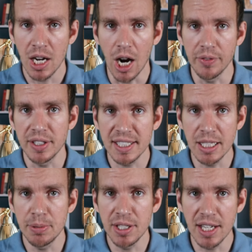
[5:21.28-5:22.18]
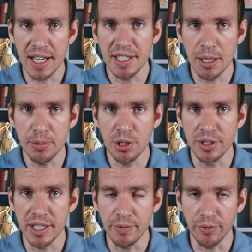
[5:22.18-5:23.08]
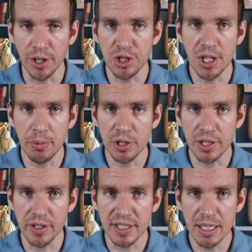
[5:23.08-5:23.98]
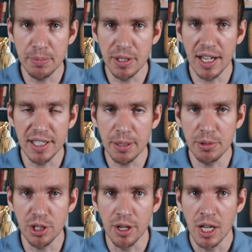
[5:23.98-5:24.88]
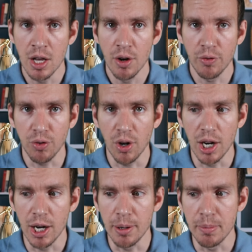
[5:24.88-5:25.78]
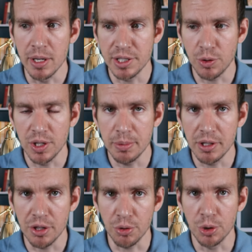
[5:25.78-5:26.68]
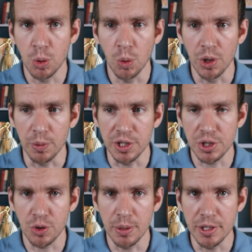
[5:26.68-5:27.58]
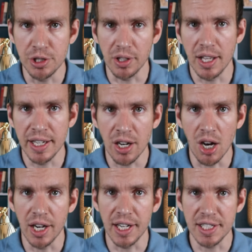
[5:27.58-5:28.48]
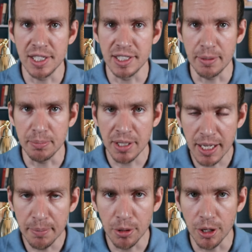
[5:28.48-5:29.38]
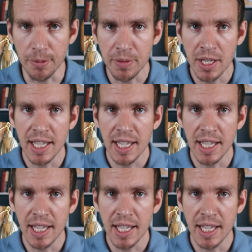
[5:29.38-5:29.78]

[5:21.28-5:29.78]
of the CPIW, the inflation numbers of the CPIW from, it's going to be the third quarter, which is going to be July, August, and September.